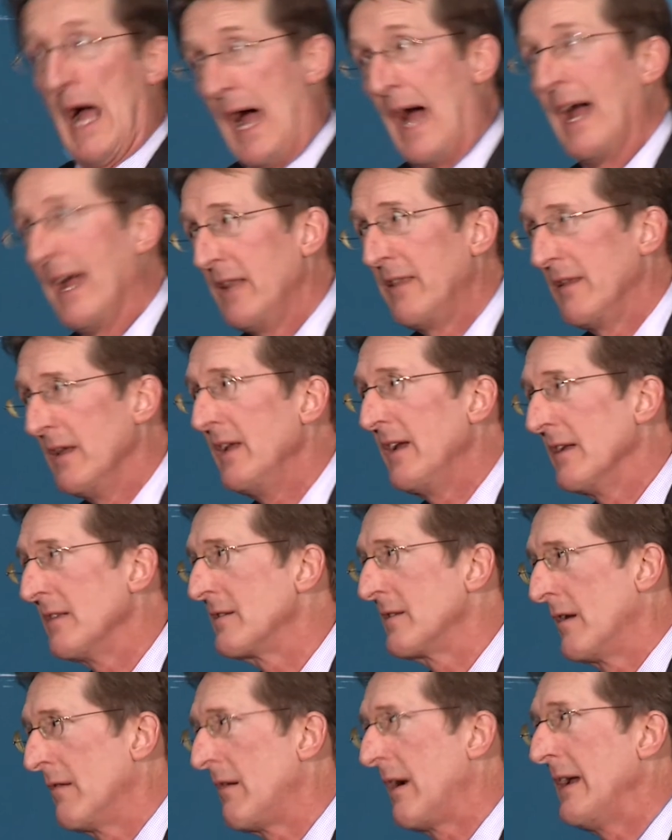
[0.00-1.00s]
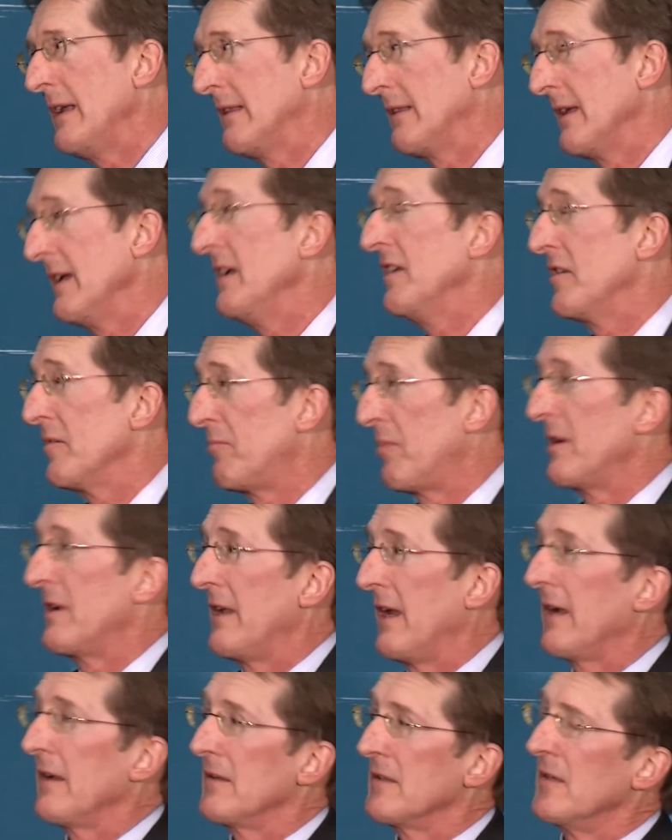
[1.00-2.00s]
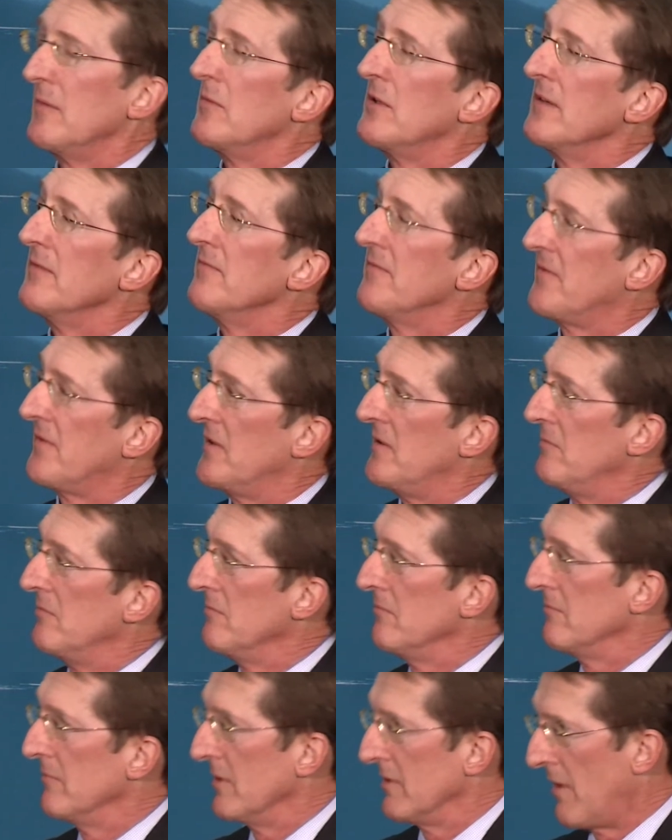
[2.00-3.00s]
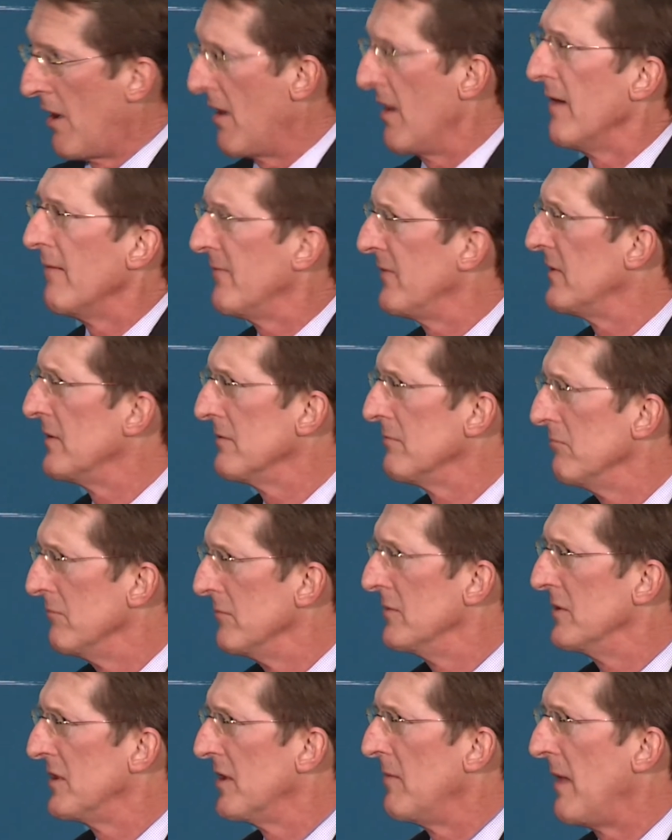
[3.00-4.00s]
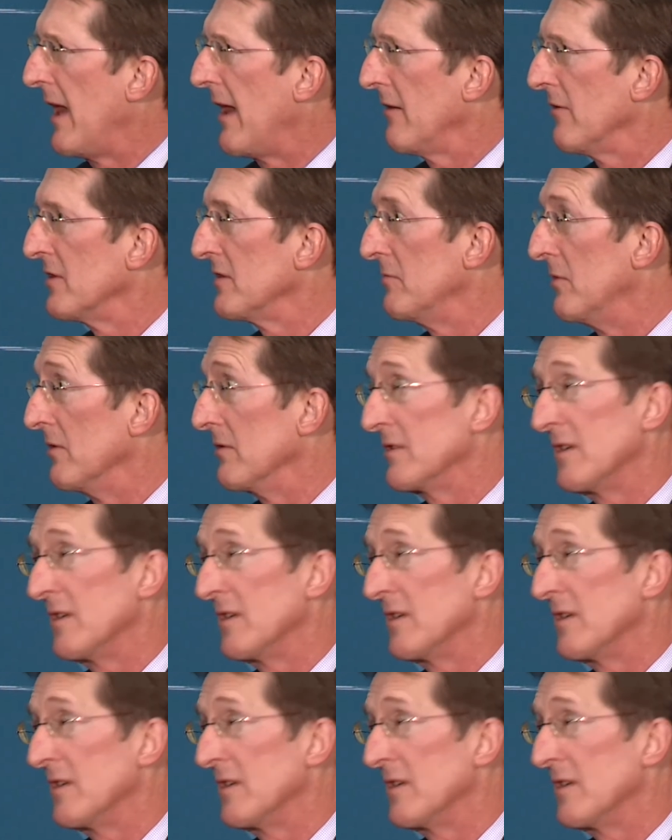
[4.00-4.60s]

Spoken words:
I think it's the right thing to protect someone from harmful tobacco smoke.